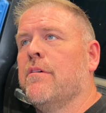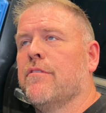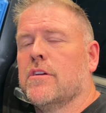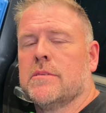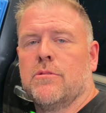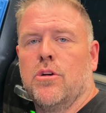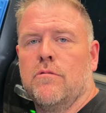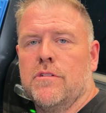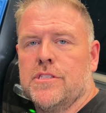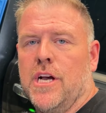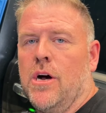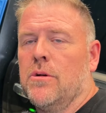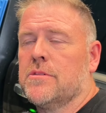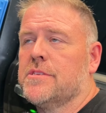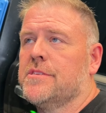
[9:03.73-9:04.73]
got some good
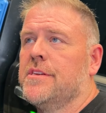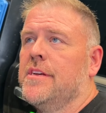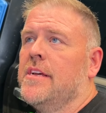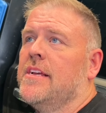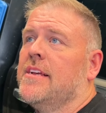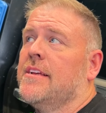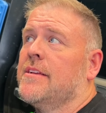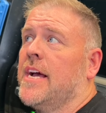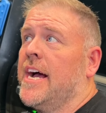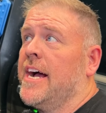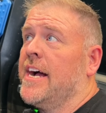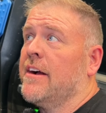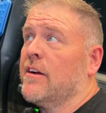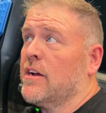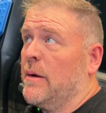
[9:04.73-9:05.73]
results. We've
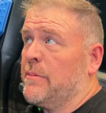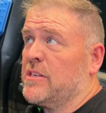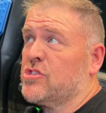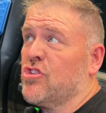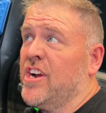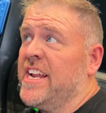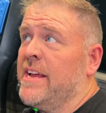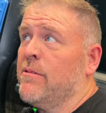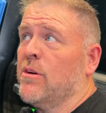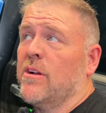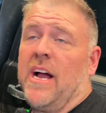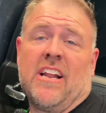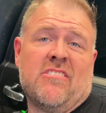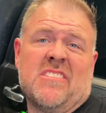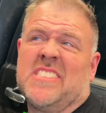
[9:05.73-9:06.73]
got up on the screen here, we've got
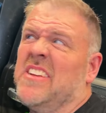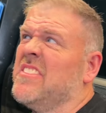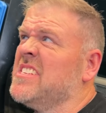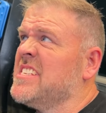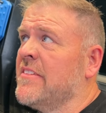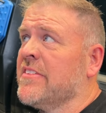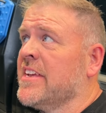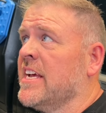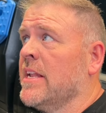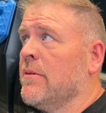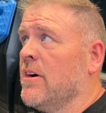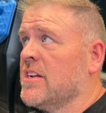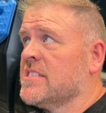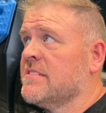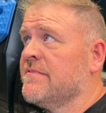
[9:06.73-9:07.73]
177
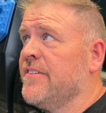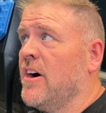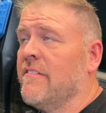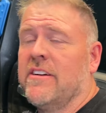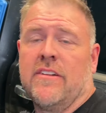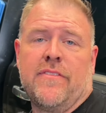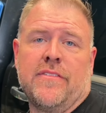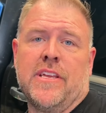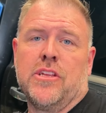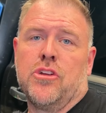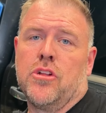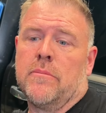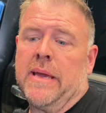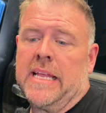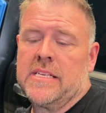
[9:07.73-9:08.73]
kilowatts and 550
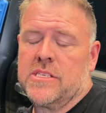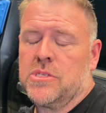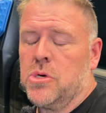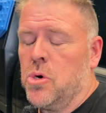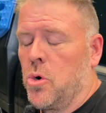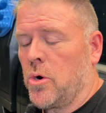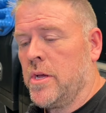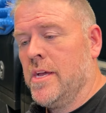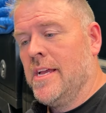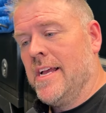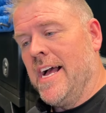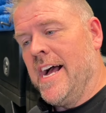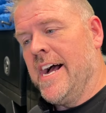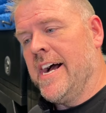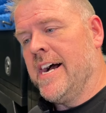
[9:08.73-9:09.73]
Newton meters of torque.
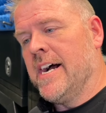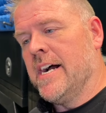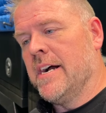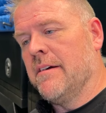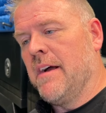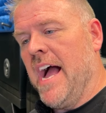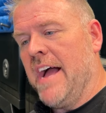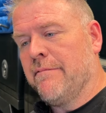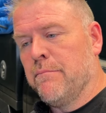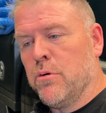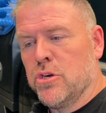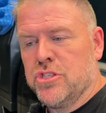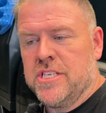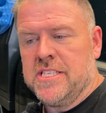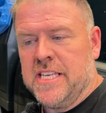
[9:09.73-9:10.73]
Haven't
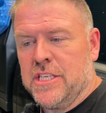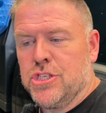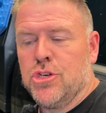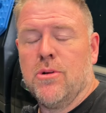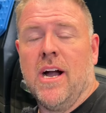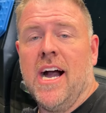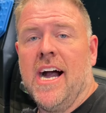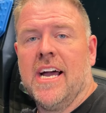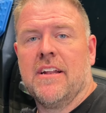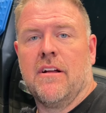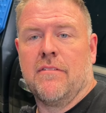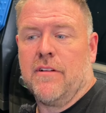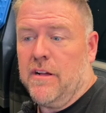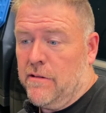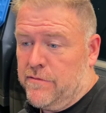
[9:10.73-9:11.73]
pushed this thing too hard.
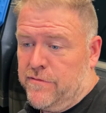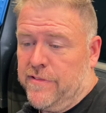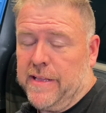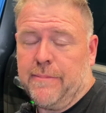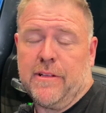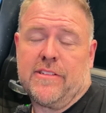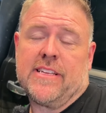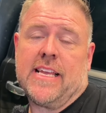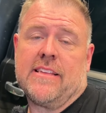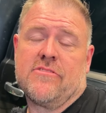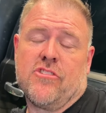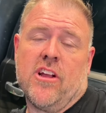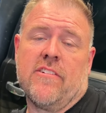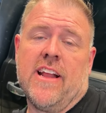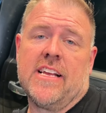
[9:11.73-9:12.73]
I've put the
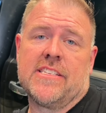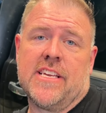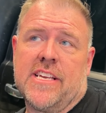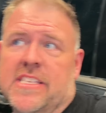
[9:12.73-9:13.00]
screen out so you